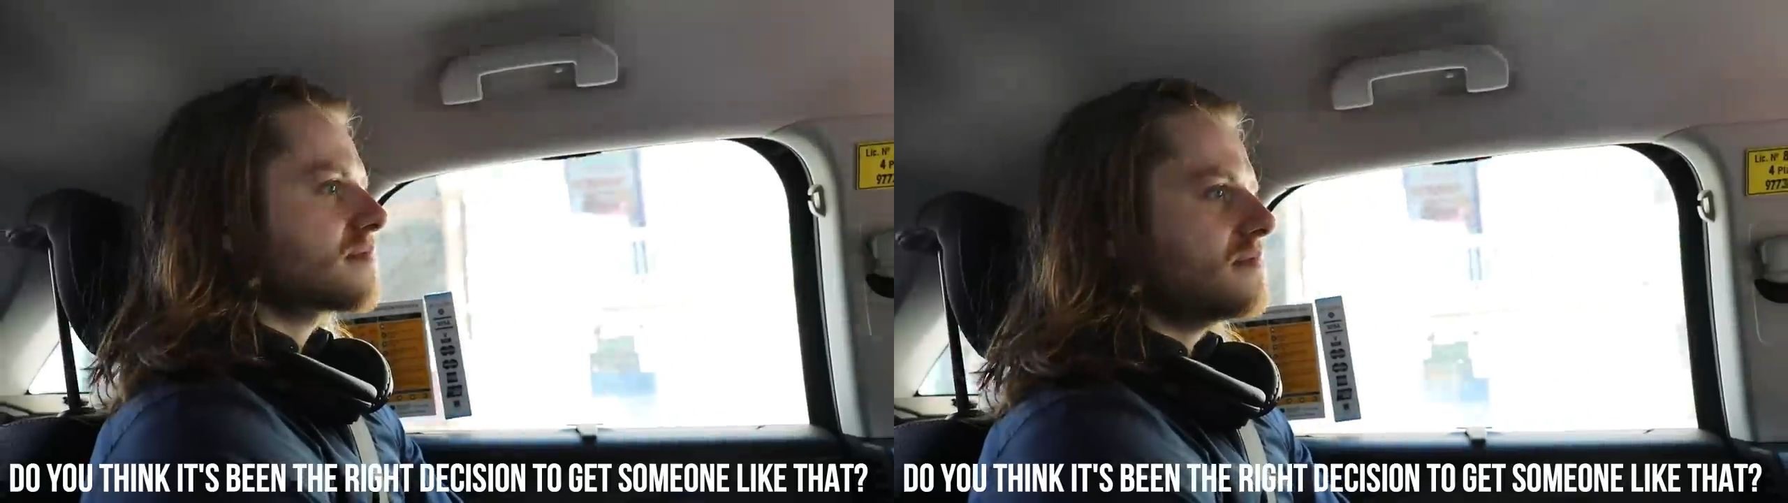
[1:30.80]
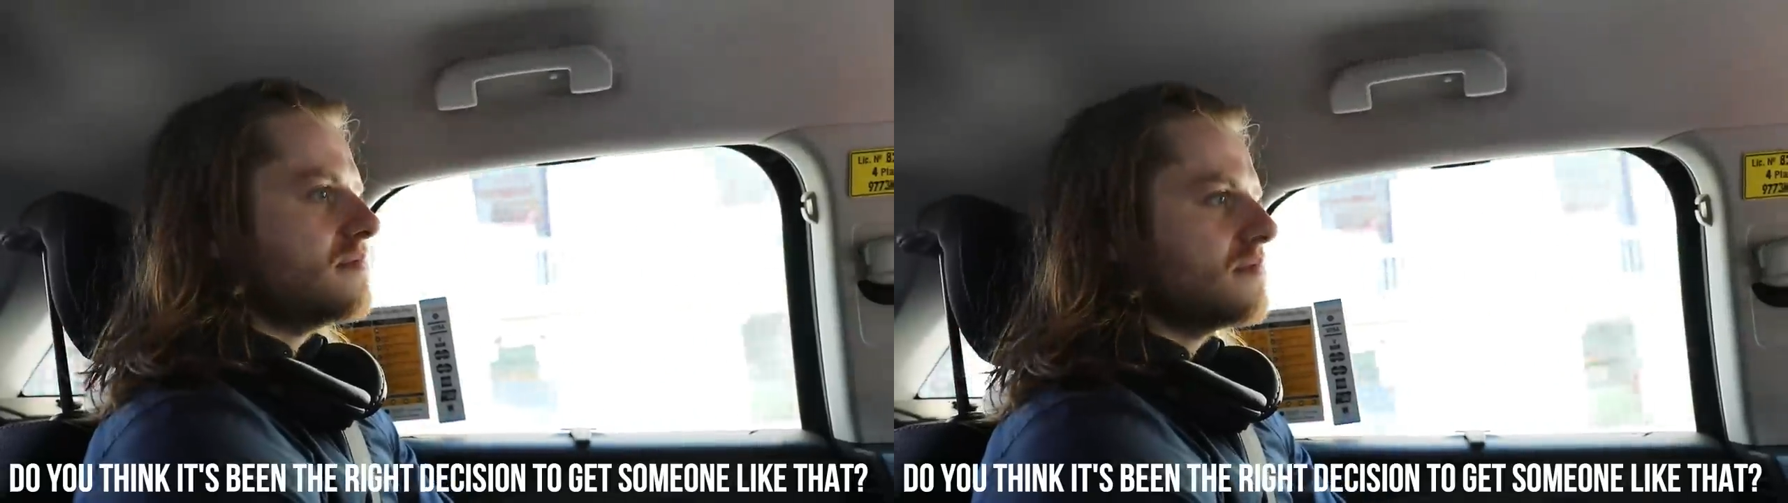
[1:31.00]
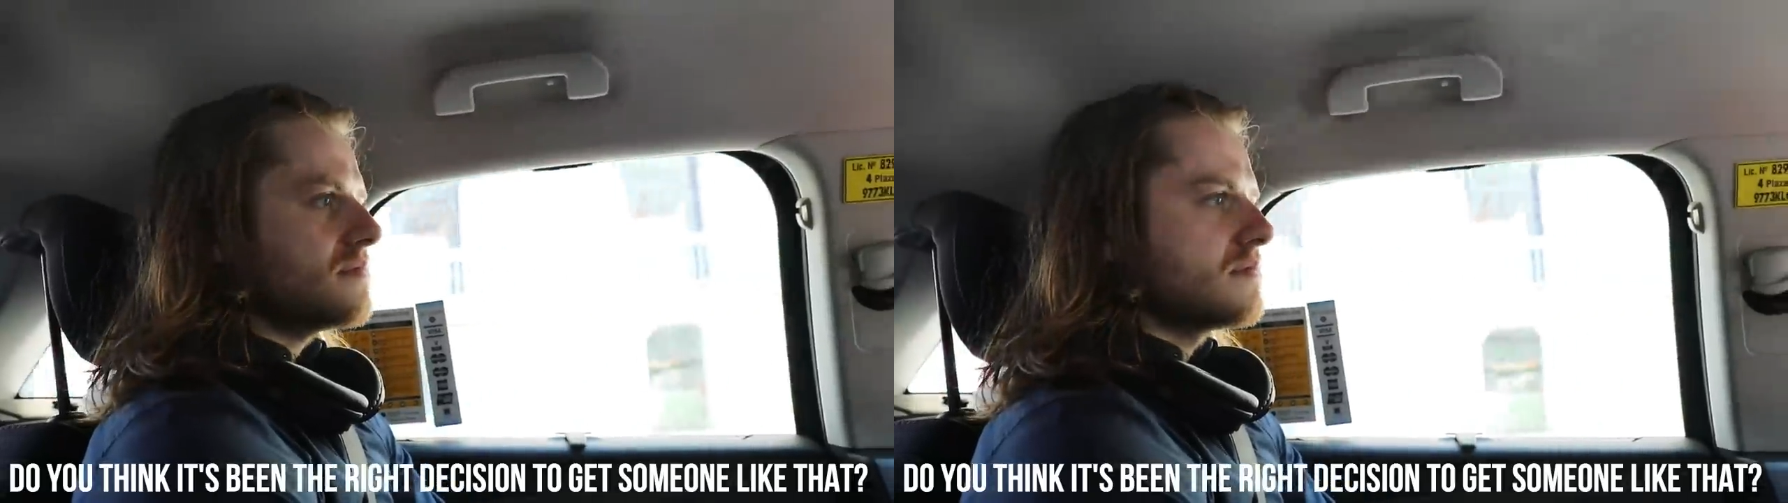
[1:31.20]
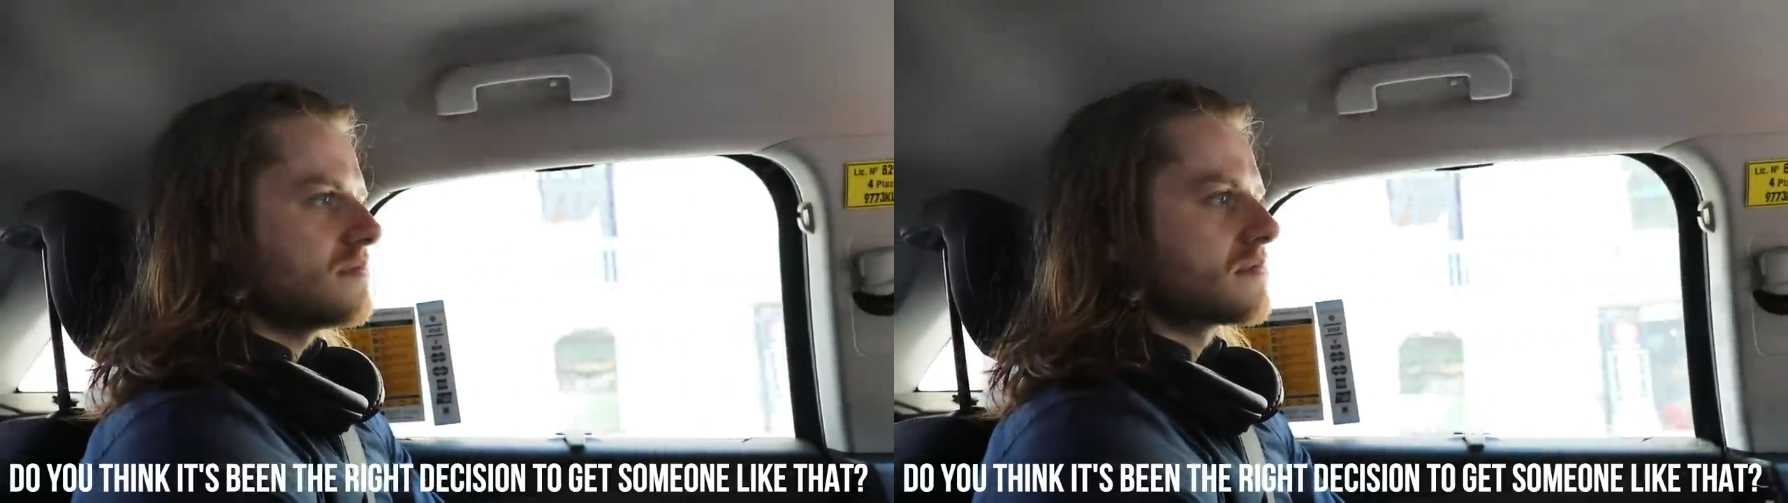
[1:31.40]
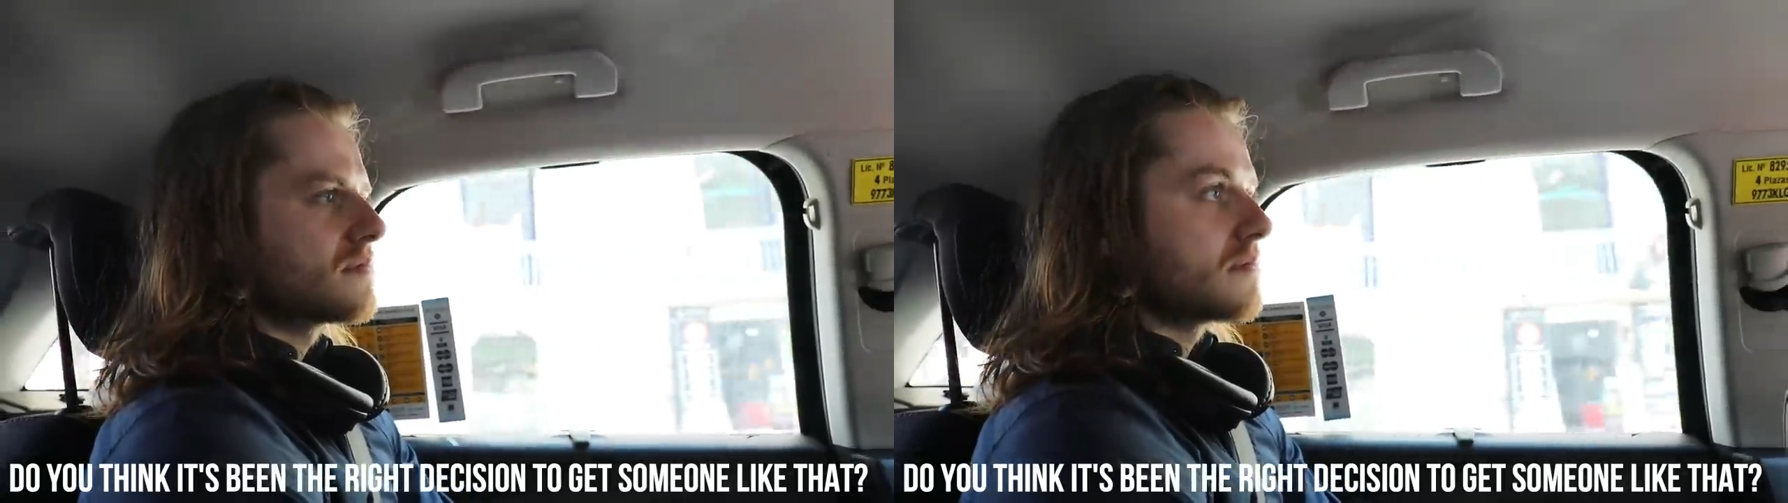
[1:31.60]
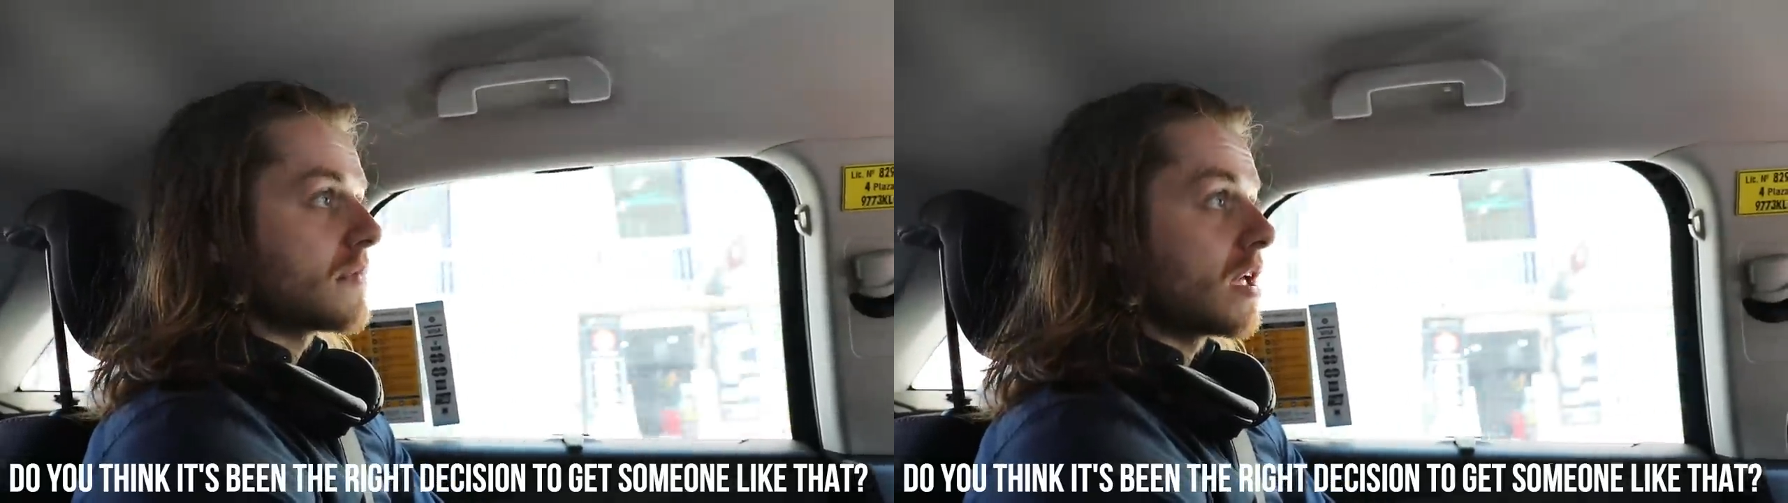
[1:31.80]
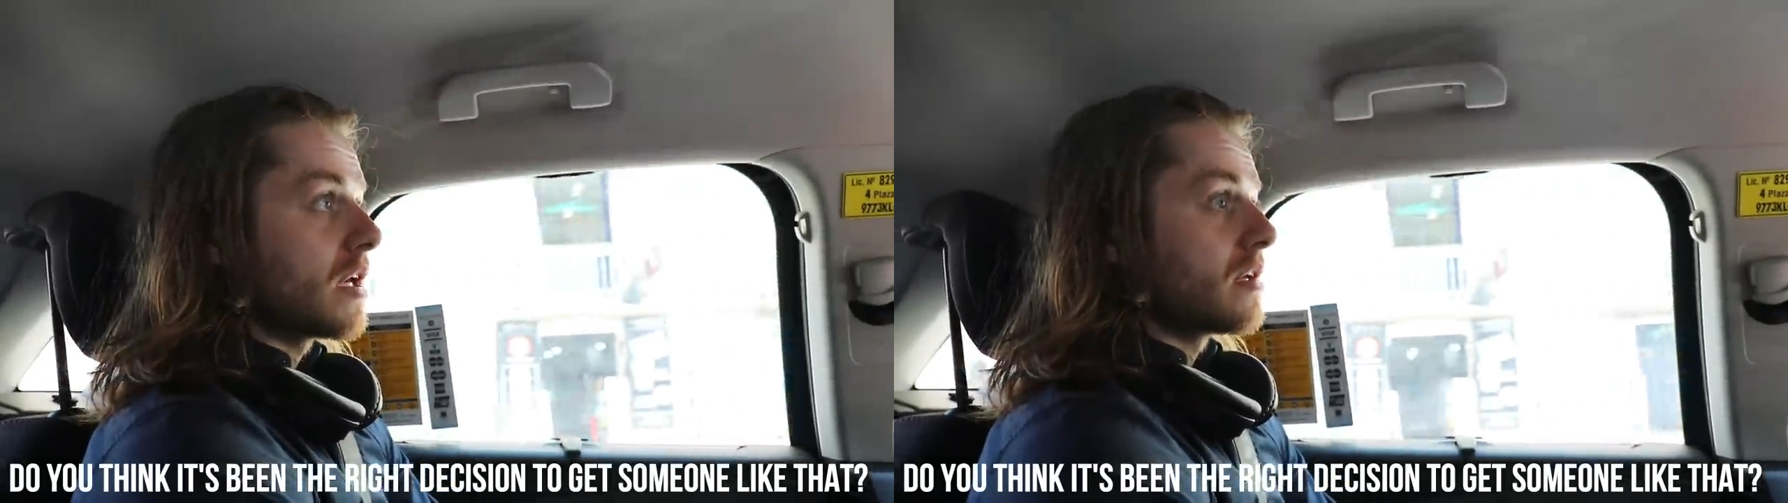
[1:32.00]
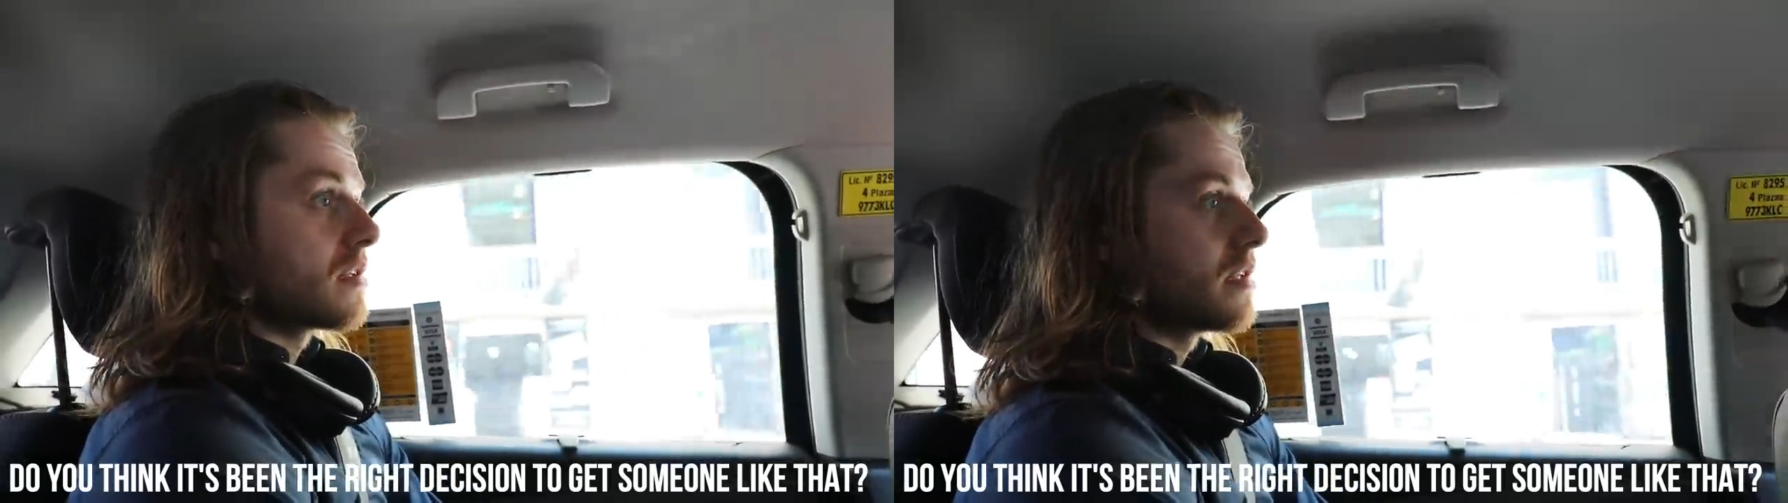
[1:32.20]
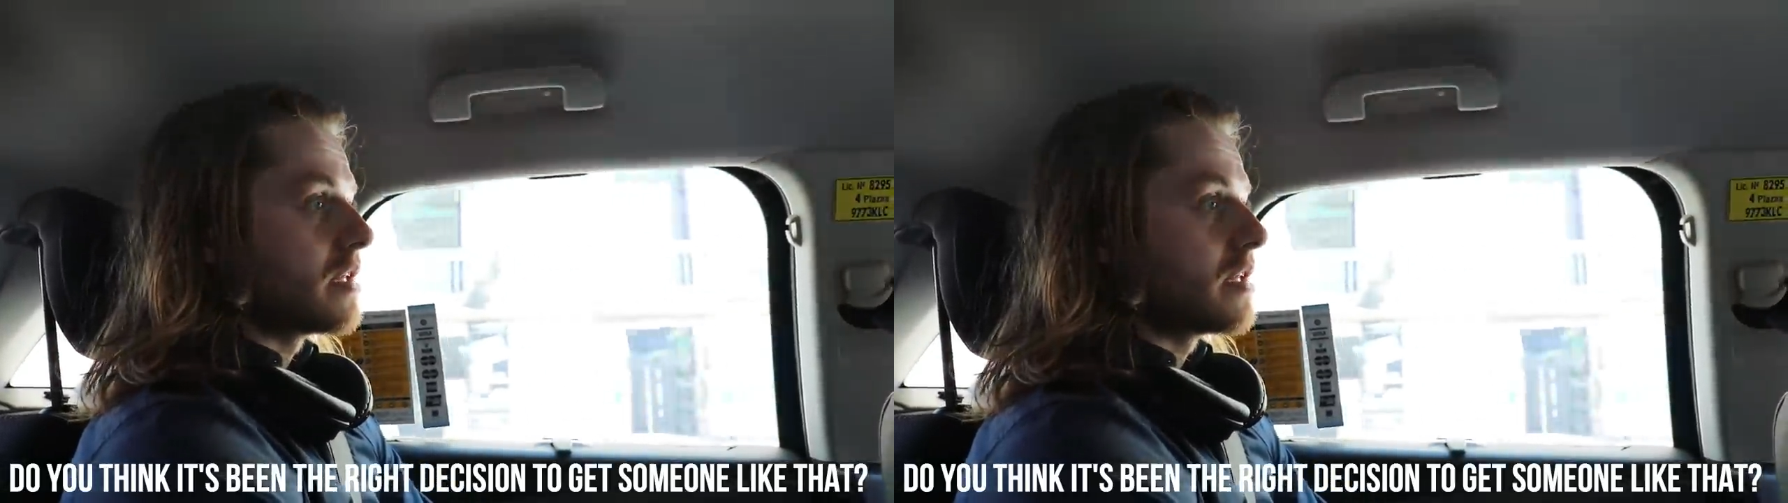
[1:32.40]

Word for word: get someone like that then? Yeah,